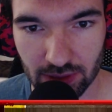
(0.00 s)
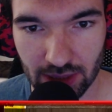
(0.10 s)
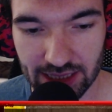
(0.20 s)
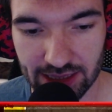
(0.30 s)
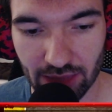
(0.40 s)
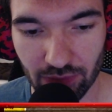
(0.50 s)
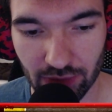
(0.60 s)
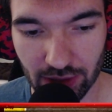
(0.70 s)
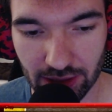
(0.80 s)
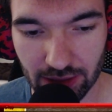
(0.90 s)
Let's start with
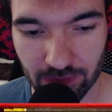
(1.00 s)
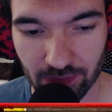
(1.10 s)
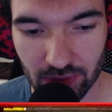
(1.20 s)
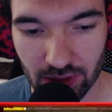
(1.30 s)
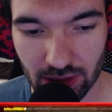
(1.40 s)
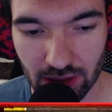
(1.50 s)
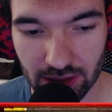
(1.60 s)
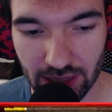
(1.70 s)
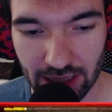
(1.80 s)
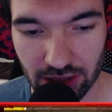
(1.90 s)
the gear.
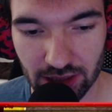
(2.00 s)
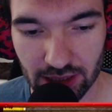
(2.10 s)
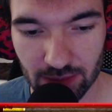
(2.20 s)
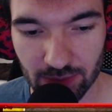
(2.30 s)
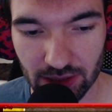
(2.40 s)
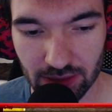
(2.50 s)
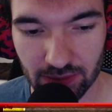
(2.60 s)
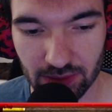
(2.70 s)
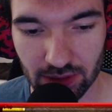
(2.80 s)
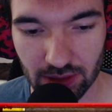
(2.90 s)
The Engineer Spear
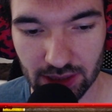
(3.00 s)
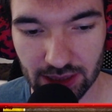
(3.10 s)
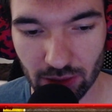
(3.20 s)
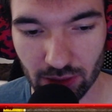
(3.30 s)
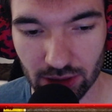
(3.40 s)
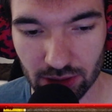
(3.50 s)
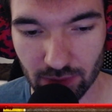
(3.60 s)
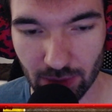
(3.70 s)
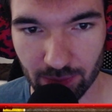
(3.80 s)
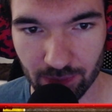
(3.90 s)
is a condition
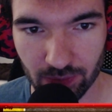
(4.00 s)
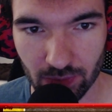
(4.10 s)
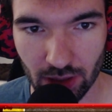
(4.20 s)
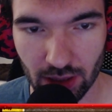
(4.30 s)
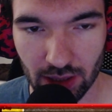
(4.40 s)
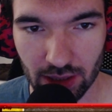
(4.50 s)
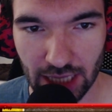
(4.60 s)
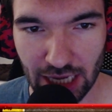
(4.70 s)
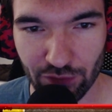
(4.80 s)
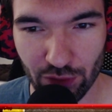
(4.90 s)
weapon.
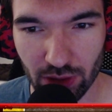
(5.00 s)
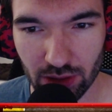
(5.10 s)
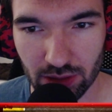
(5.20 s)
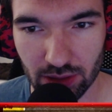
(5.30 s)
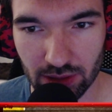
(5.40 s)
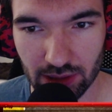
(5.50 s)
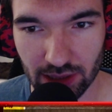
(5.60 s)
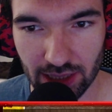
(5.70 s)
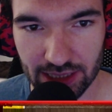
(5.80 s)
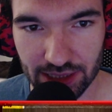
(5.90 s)
Therefore,
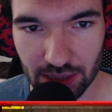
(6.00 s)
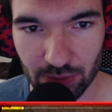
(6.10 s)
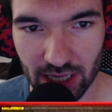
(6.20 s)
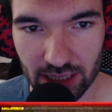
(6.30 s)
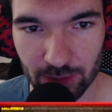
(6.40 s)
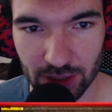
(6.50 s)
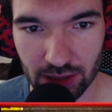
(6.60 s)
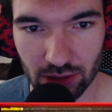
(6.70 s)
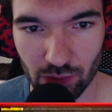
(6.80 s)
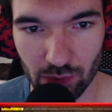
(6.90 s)
as a DPS
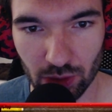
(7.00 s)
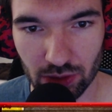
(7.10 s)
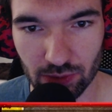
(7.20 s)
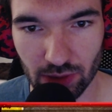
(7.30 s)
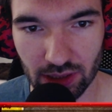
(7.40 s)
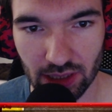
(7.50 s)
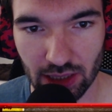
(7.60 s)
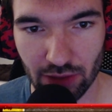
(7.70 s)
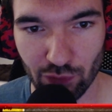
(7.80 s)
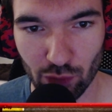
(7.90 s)
build you will want to run
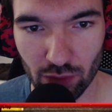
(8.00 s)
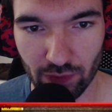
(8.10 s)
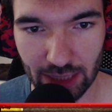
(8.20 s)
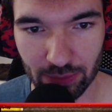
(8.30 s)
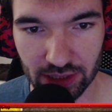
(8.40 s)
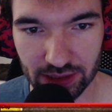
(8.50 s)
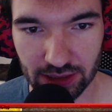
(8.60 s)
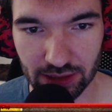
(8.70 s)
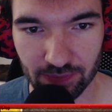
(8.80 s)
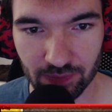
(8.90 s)
full Viper's
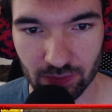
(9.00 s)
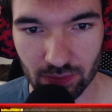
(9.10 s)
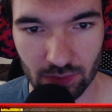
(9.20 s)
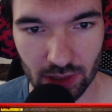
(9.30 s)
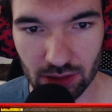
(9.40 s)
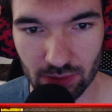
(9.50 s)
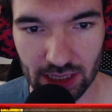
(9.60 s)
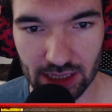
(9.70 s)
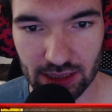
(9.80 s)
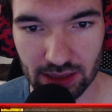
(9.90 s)
gear. It's
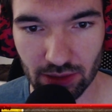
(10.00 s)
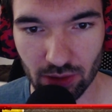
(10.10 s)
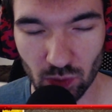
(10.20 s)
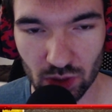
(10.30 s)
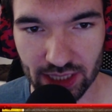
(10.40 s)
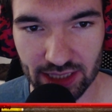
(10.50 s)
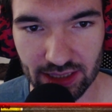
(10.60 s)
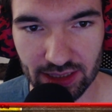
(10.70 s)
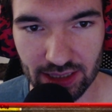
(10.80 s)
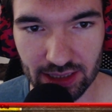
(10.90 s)
really easy, almost as
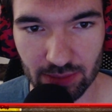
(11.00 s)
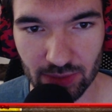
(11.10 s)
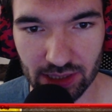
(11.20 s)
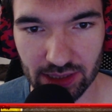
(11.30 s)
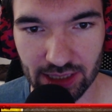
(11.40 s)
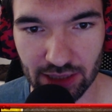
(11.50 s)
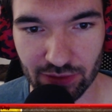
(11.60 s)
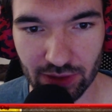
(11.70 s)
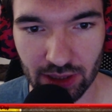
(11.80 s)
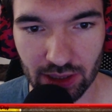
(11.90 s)
easy as the build itself.